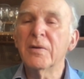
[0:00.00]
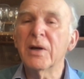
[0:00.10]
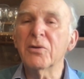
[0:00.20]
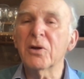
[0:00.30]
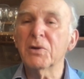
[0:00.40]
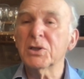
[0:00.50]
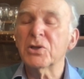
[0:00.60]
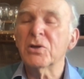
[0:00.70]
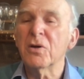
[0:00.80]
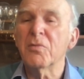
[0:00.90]
Now, the
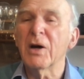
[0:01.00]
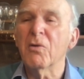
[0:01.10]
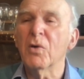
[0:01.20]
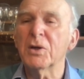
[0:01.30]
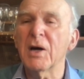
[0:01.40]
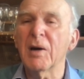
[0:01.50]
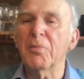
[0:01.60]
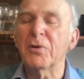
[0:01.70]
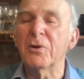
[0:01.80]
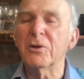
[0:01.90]
question about what
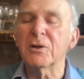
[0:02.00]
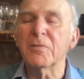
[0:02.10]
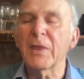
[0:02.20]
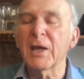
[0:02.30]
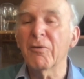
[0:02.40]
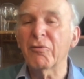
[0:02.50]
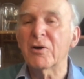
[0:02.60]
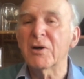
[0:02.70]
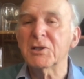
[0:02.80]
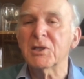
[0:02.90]
happened
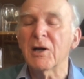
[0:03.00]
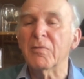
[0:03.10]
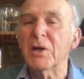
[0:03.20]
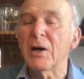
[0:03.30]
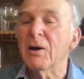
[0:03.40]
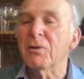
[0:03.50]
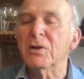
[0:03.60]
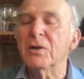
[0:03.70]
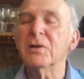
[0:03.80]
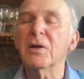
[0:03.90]
after I stepped down